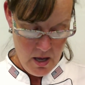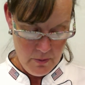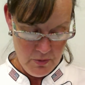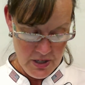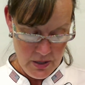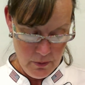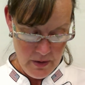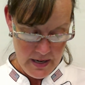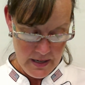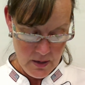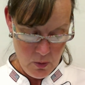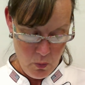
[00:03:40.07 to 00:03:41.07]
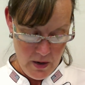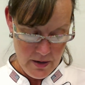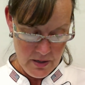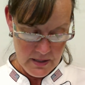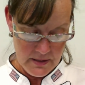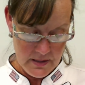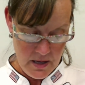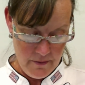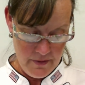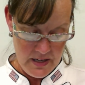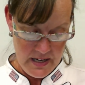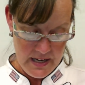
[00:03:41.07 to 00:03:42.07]
generating awareness of
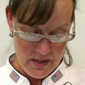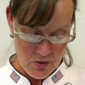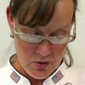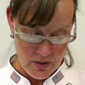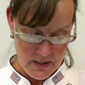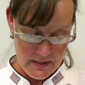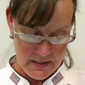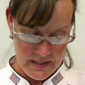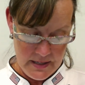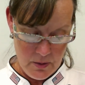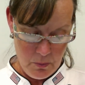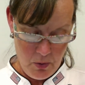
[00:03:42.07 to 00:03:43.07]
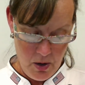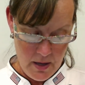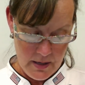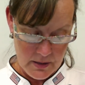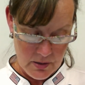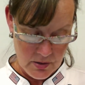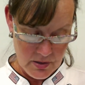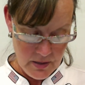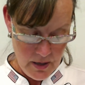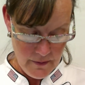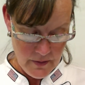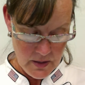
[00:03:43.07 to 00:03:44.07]
an interest in a product or
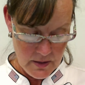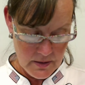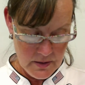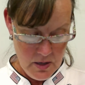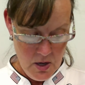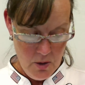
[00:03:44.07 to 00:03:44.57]
service,